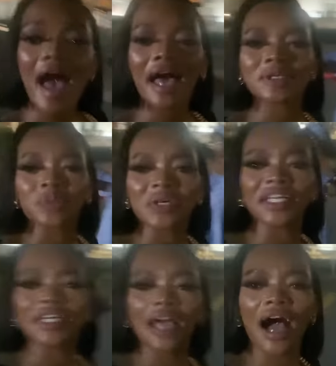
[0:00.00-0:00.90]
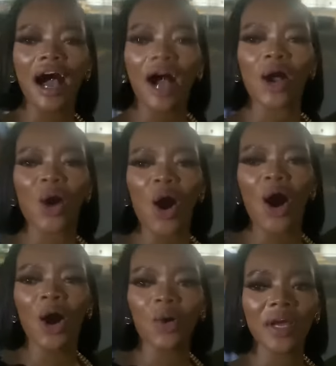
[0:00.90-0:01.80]
and we are
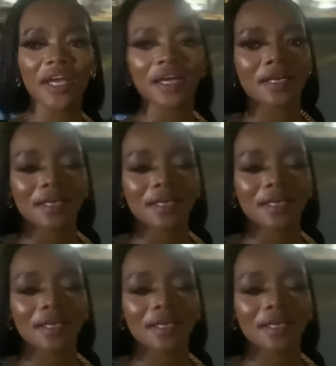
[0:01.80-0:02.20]
going.